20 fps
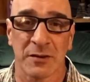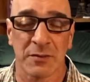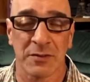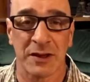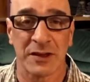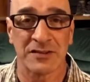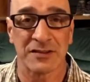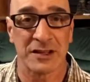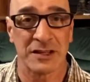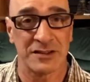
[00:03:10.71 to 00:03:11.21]

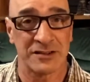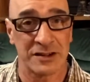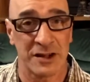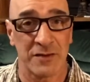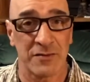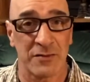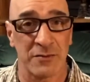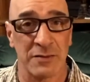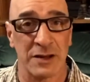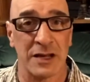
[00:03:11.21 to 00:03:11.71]
things that he's
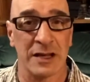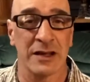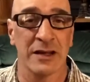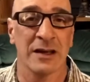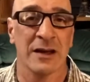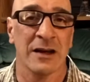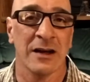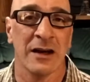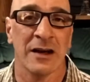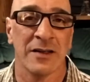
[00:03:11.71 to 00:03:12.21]
done for me
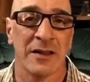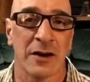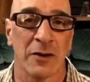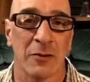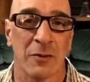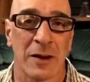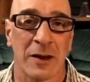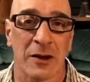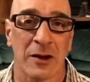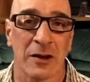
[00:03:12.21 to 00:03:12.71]
that
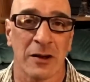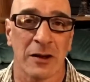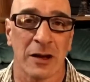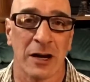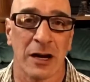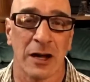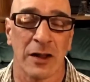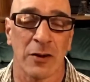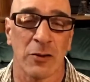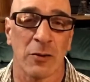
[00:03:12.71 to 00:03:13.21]
will make
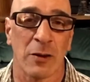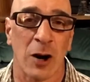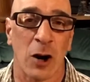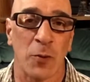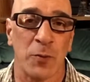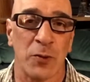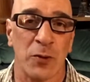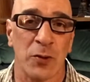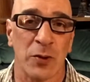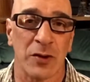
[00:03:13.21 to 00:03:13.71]
that will
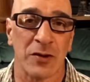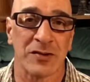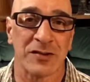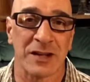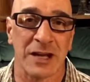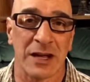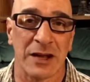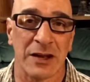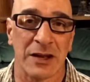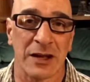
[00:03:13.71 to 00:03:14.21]
help you
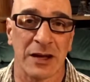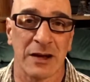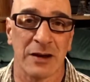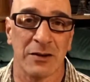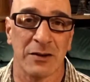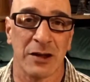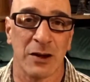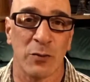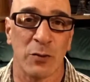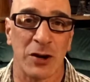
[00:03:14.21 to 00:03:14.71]
understand
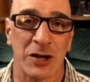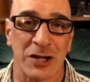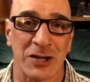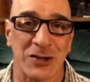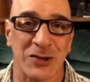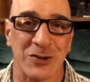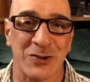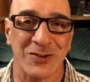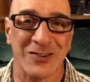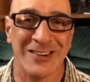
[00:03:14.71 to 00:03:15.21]
you know, what he
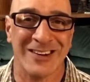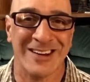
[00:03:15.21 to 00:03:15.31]
can do.